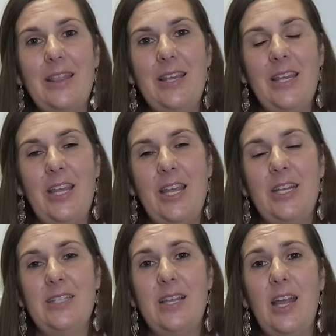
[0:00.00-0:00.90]
thing
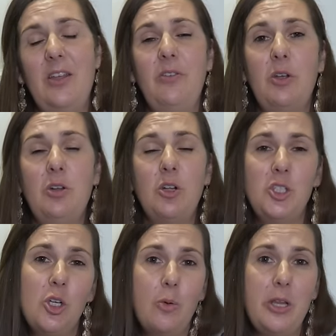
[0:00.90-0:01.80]
is that if you're not
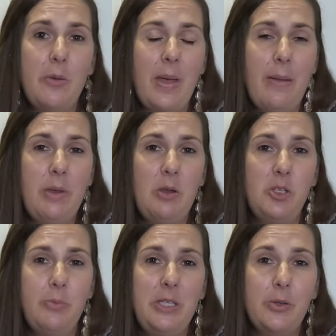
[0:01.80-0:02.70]
sure what your baby
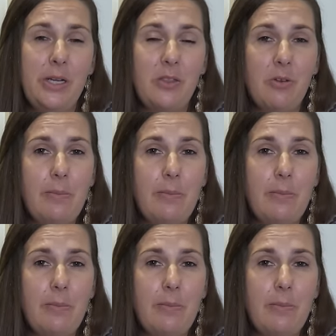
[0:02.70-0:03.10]
should be doing at 3